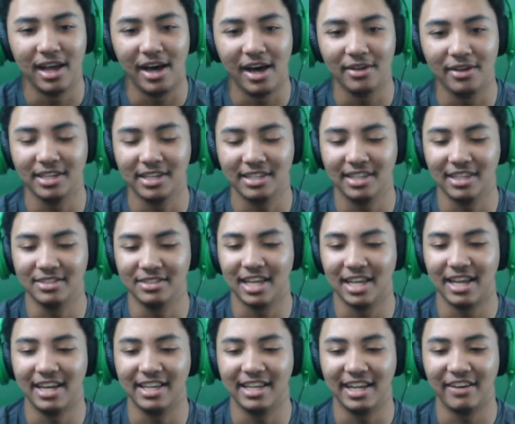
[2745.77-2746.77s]
I don't think there's
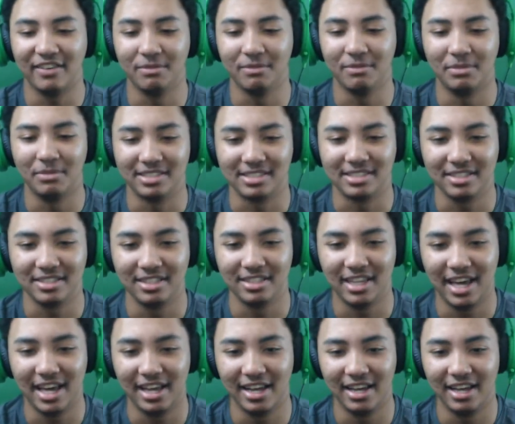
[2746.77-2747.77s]
any governments
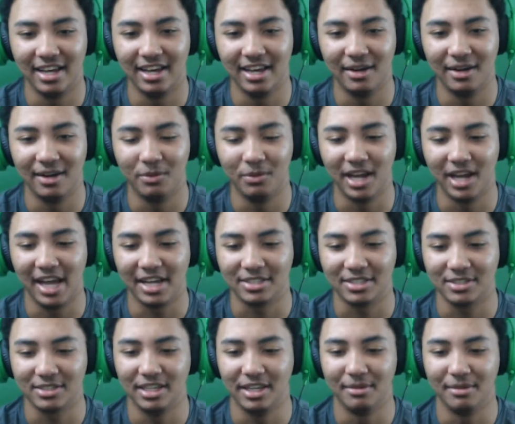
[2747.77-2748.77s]
that would
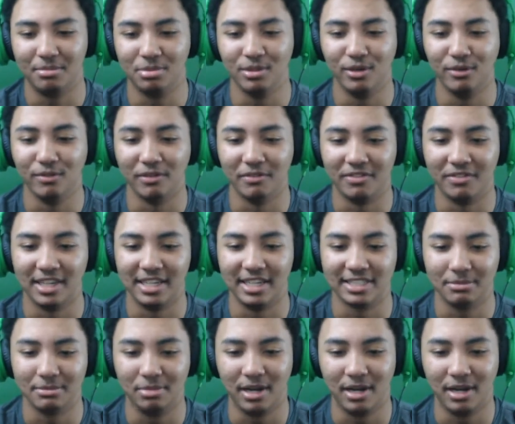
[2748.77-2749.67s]
actually approve of this.